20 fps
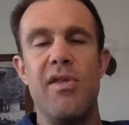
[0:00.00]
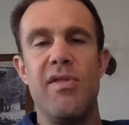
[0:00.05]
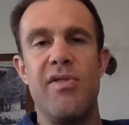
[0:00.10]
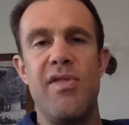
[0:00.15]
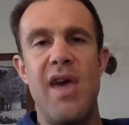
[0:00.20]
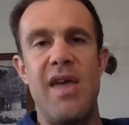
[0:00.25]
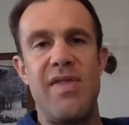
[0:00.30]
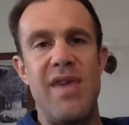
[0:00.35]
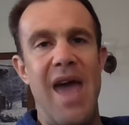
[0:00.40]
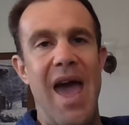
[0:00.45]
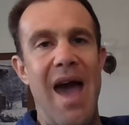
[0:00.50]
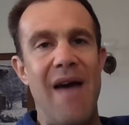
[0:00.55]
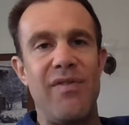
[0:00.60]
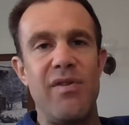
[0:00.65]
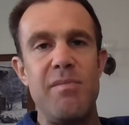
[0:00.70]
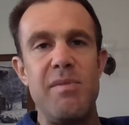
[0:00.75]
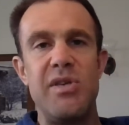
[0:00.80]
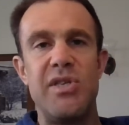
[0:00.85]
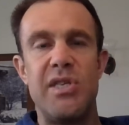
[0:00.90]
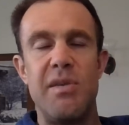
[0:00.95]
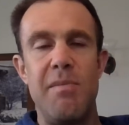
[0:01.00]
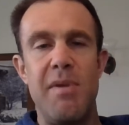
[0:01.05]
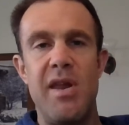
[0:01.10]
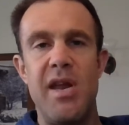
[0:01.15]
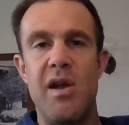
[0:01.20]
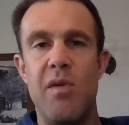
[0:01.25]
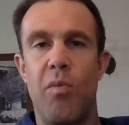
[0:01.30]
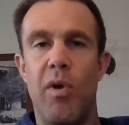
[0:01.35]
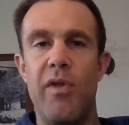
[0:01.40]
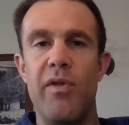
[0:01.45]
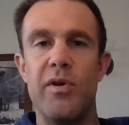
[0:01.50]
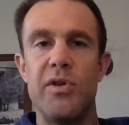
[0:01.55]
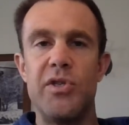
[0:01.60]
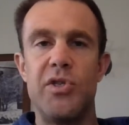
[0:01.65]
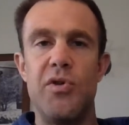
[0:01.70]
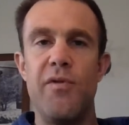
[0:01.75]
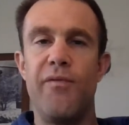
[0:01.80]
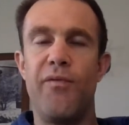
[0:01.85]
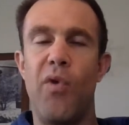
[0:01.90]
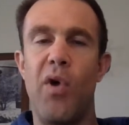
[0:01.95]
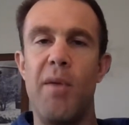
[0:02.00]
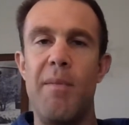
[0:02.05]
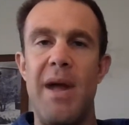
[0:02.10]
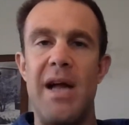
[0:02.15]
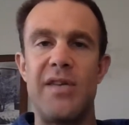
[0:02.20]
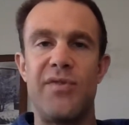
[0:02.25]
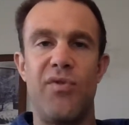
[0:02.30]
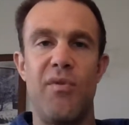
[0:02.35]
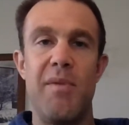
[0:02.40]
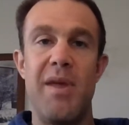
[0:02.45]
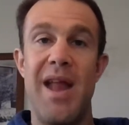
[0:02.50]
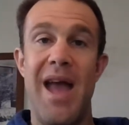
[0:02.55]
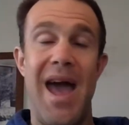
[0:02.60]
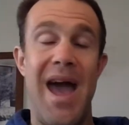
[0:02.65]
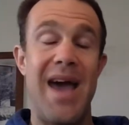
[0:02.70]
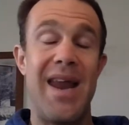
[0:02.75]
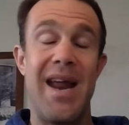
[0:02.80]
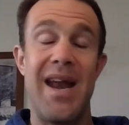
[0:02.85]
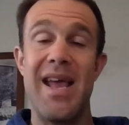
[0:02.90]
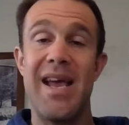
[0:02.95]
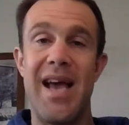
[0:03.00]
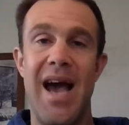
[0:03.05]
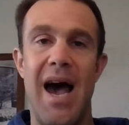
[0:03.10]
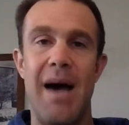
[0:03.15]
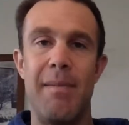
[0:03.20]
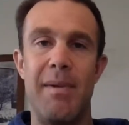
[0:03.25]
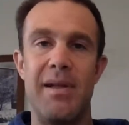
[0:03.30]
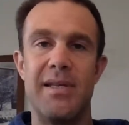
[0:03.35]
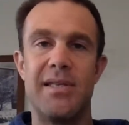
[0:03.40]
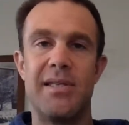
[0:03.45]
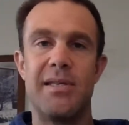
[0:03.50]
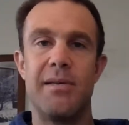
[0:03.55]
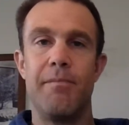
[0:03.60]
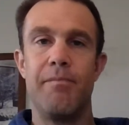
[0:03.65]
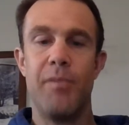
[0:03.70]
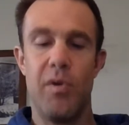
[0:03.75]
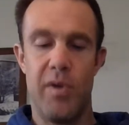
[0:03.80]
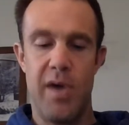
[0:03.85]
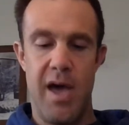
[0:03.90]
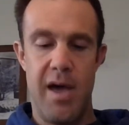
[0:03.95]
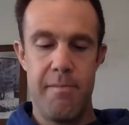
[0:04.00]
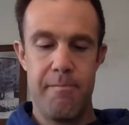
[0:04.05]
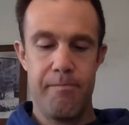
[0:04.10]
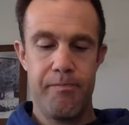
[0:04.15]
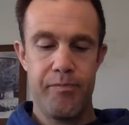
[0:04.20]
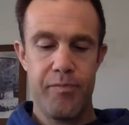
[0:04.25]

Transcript: that they have to be submitted in one of those two formats for me to add any comments. Okay.